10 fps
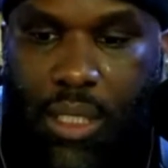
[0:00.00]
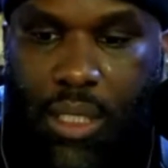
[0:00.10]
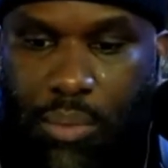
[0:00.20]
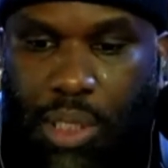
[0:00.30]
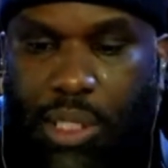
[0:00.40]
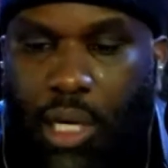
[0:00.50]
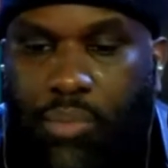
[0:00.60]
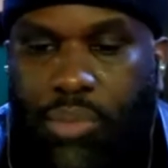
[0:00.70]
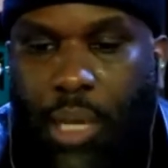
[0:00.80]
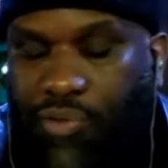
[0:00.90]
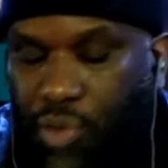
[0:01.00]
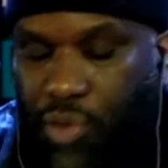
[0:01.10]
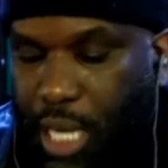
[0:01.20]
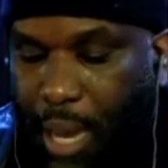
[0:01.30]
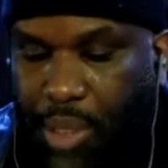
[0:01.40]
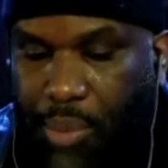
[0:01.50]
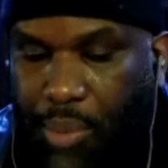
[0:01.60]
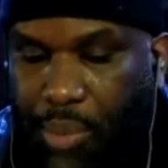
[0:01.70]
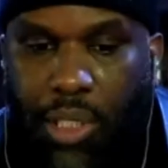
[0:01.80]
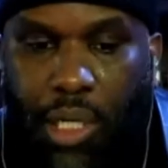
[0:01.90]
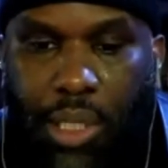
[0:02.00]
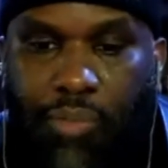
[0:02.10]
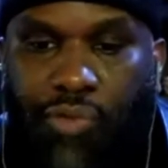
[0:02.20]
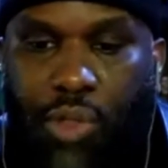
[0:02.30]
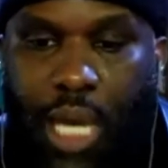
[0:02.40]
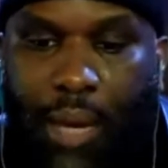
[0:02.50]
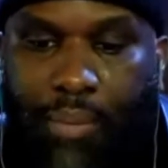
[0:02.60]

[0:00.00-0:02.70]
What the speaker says: Put thumbs up if you got me. Pump thumbs up if you got me.